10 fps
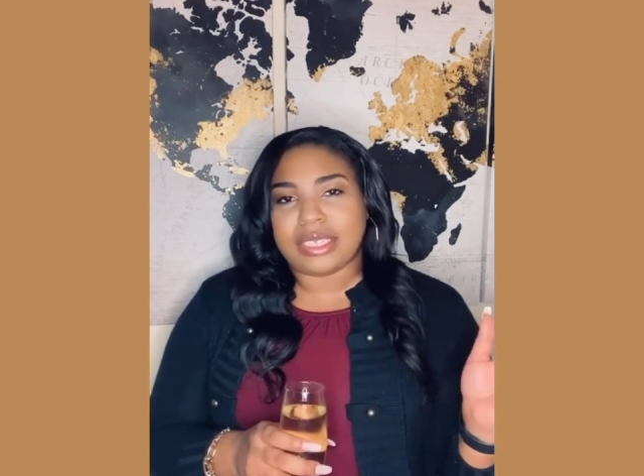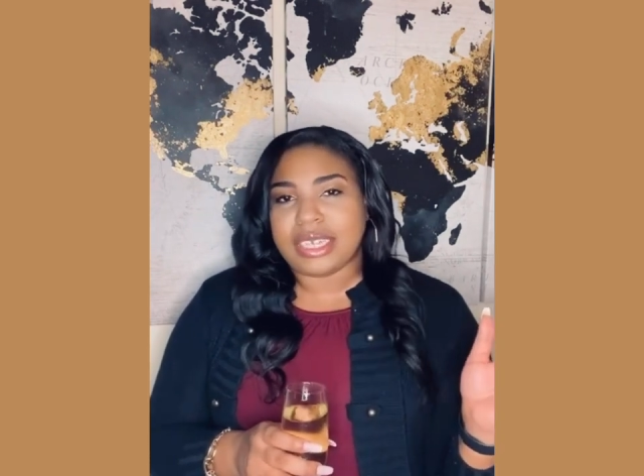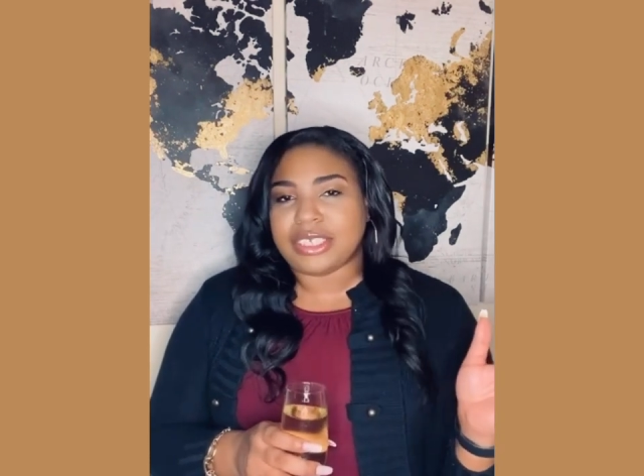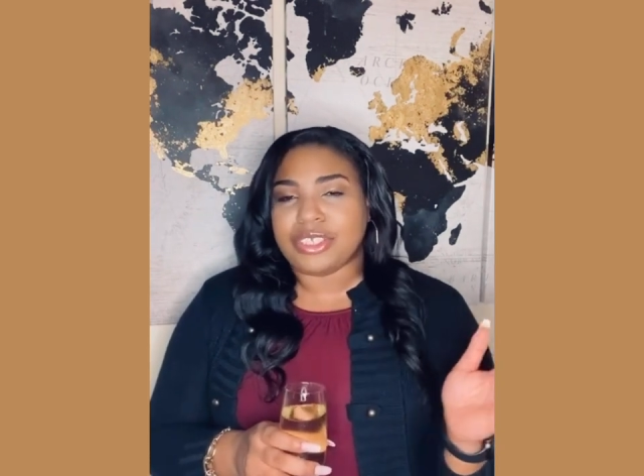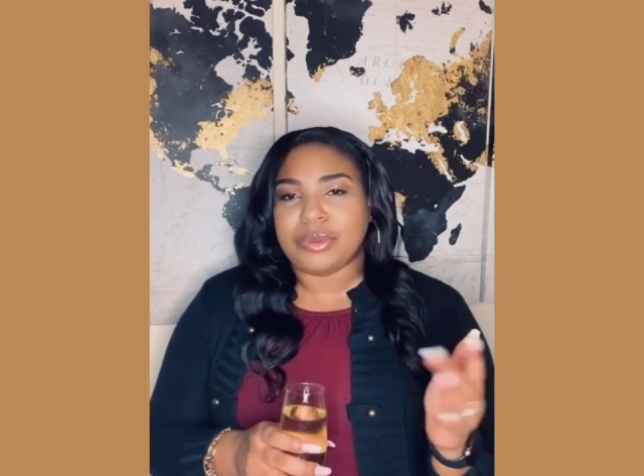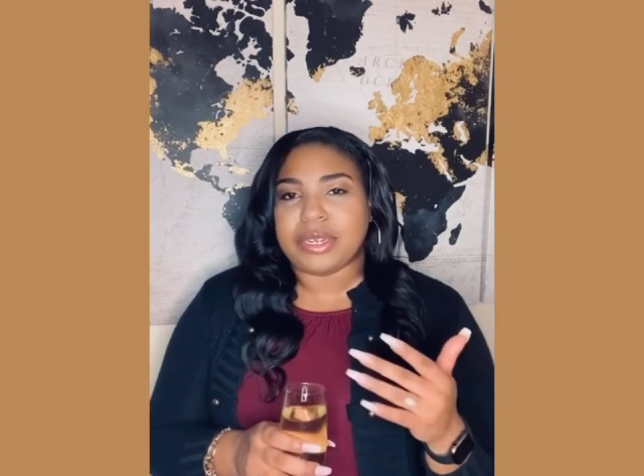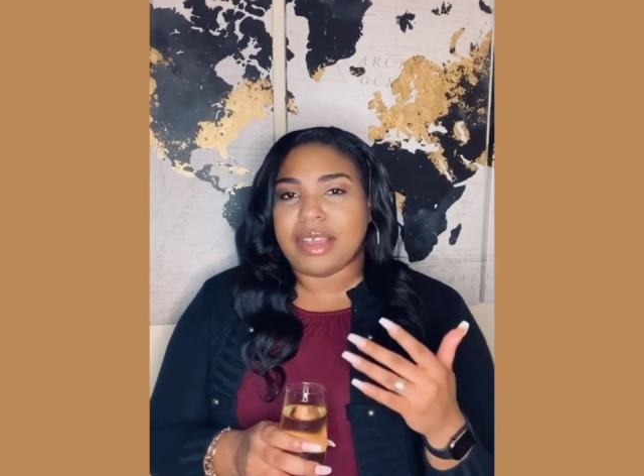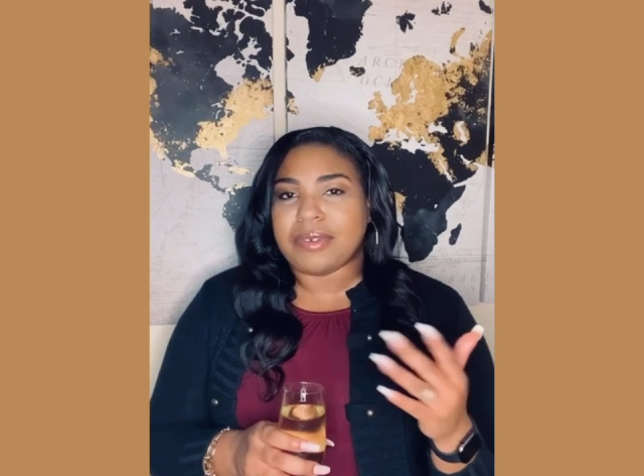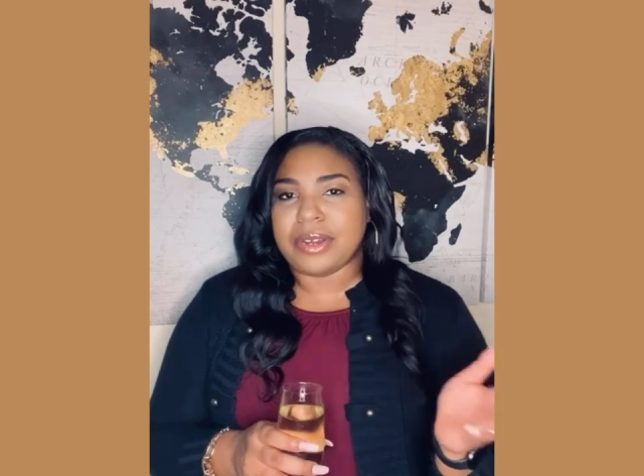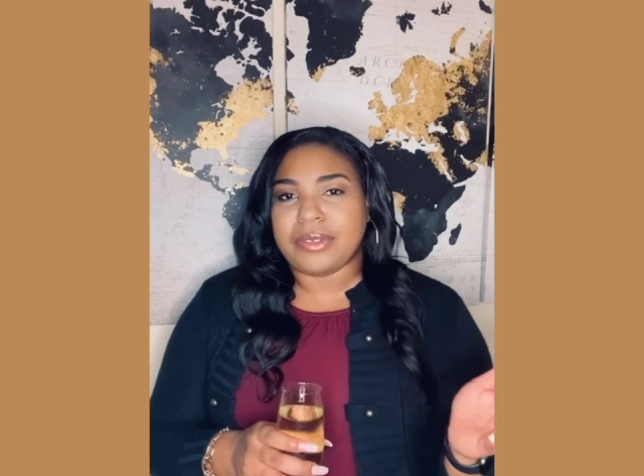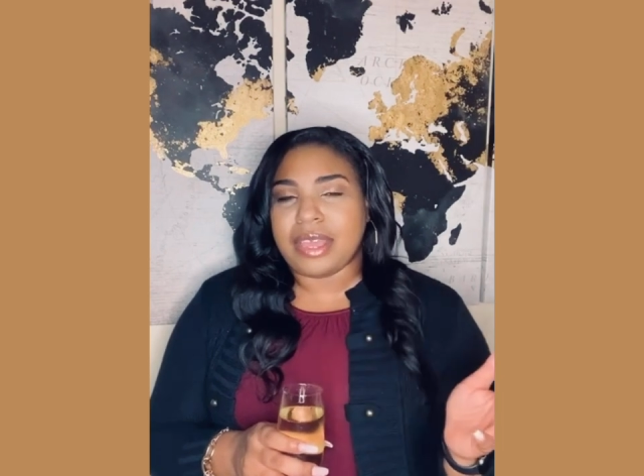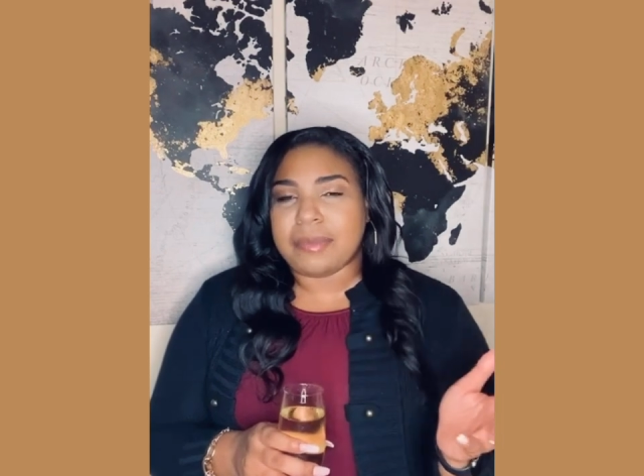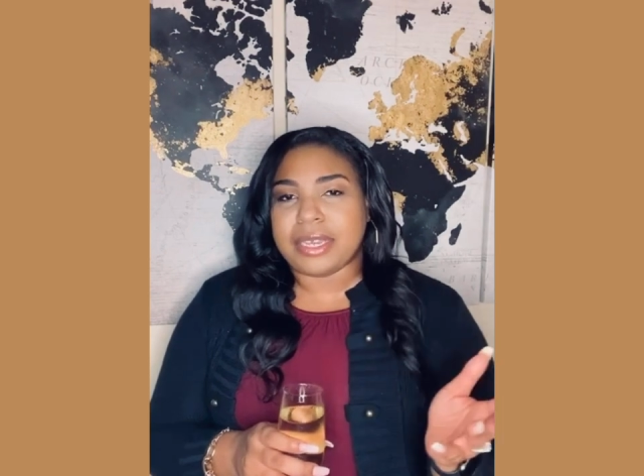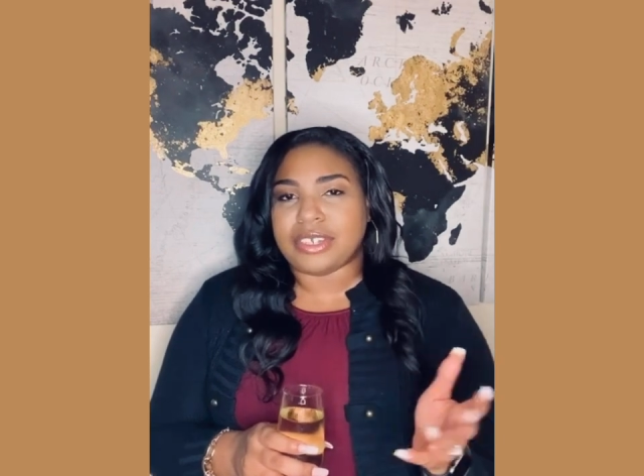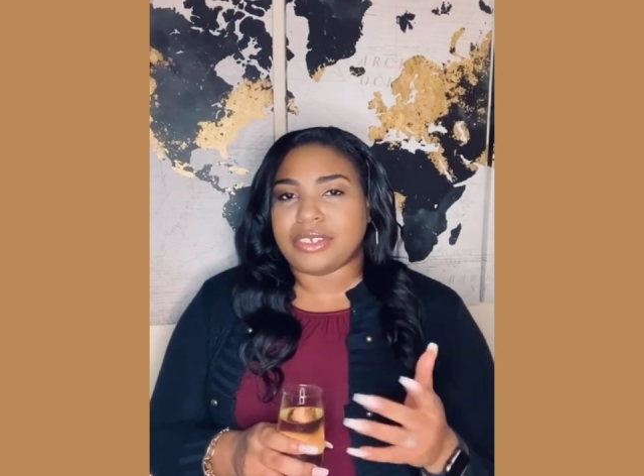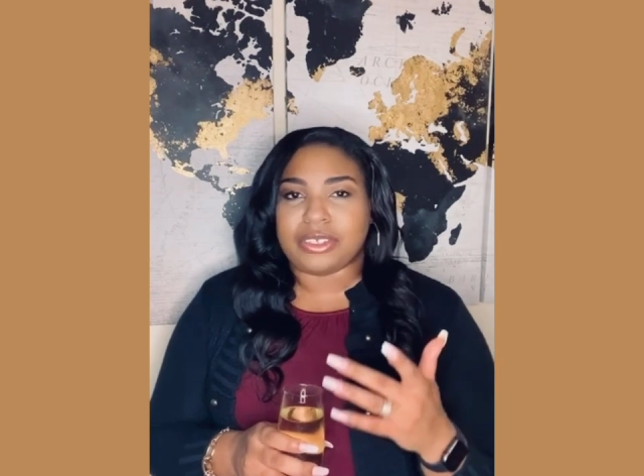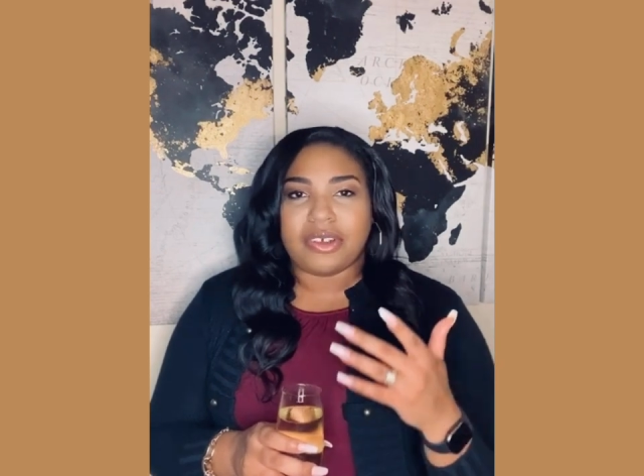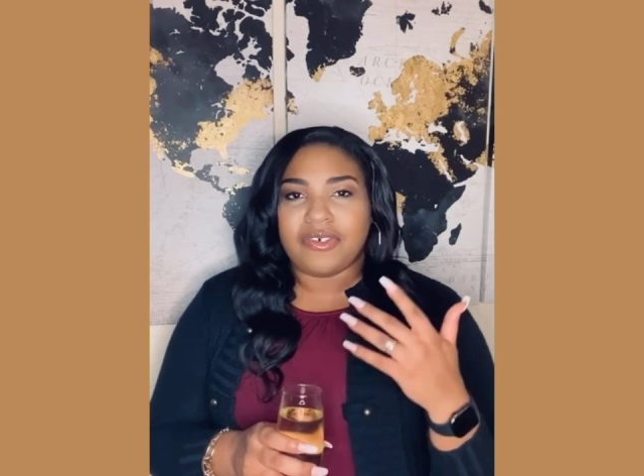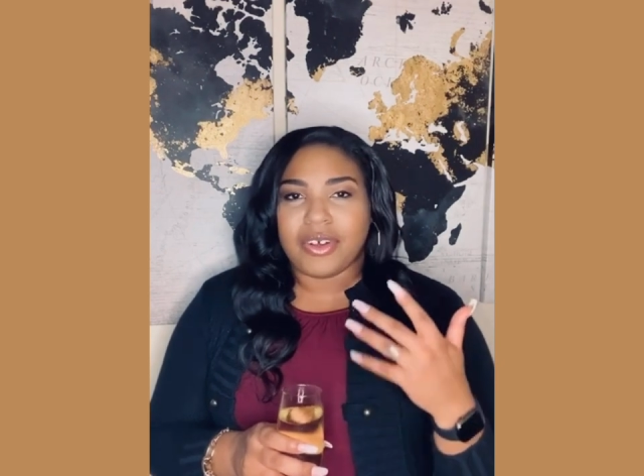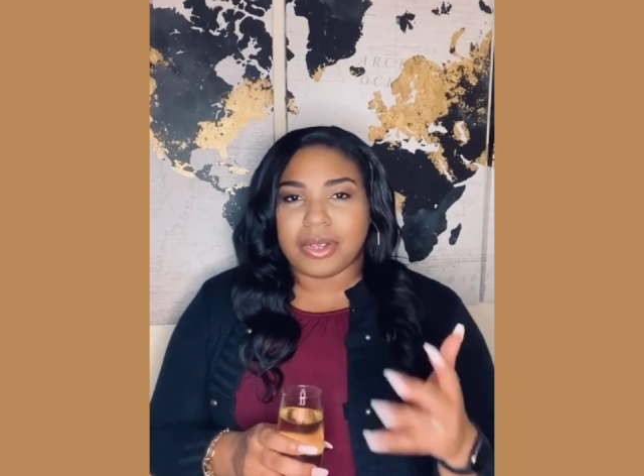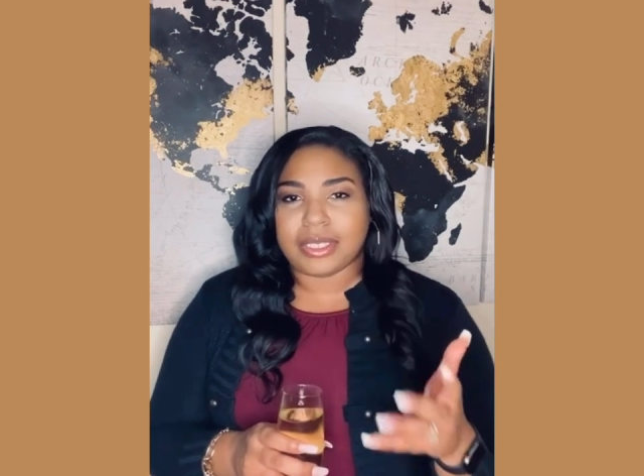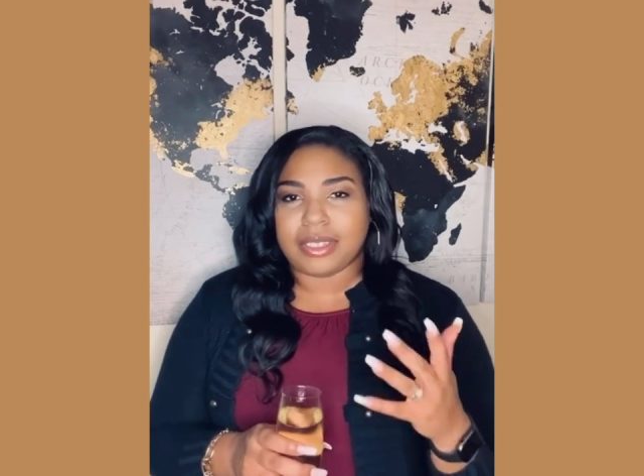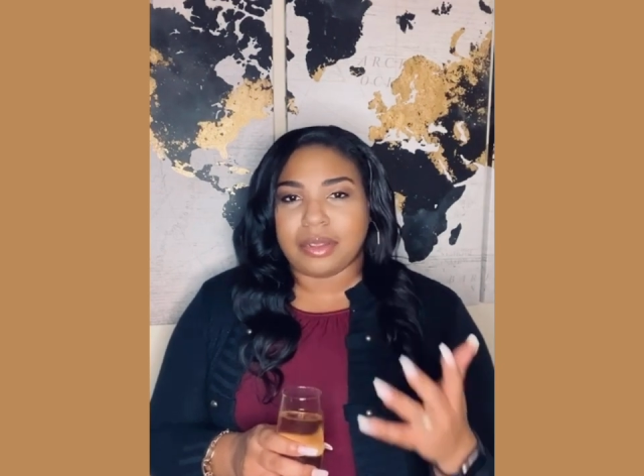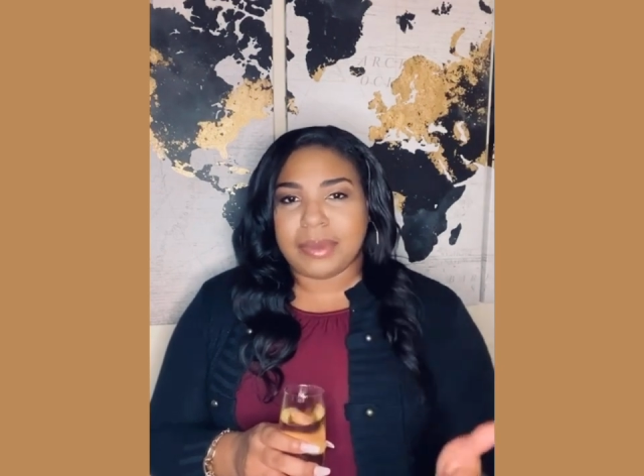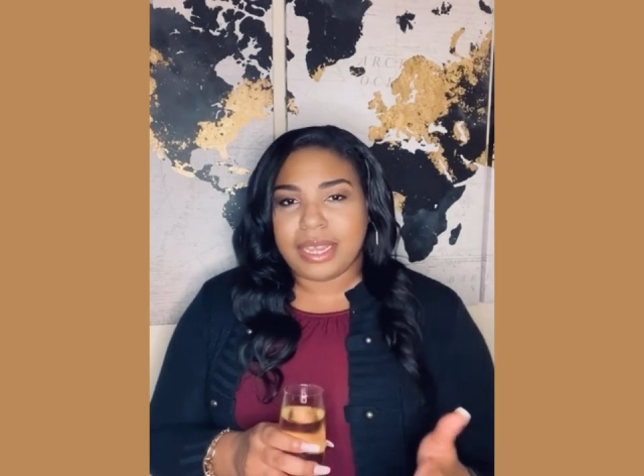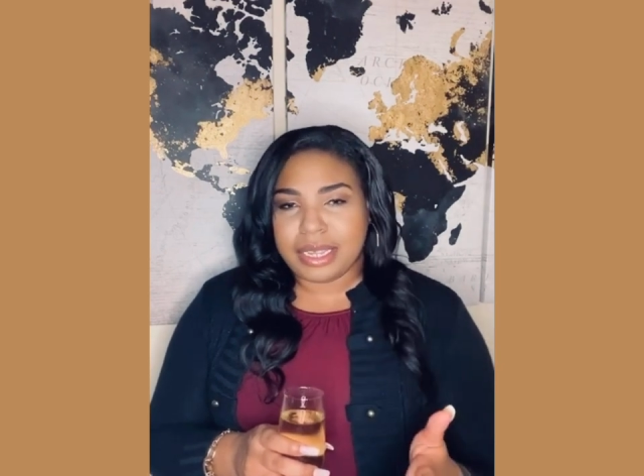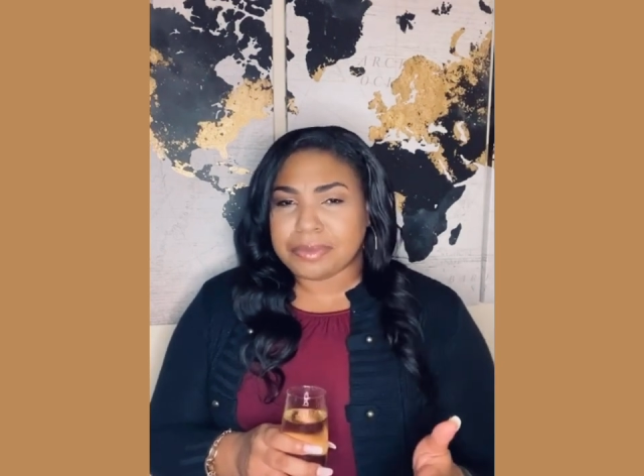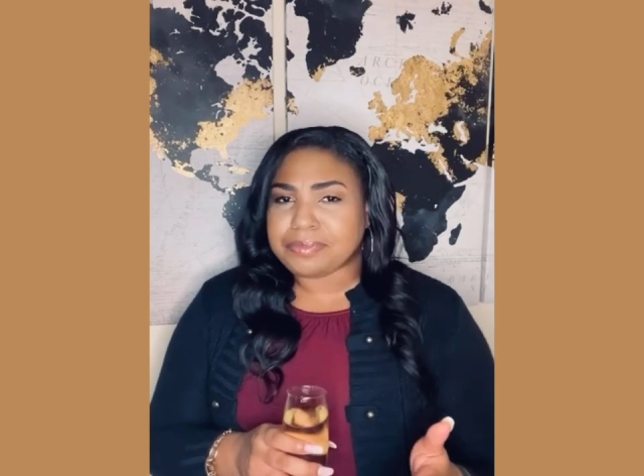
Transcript: things and you would never know that because you're so focused on the money.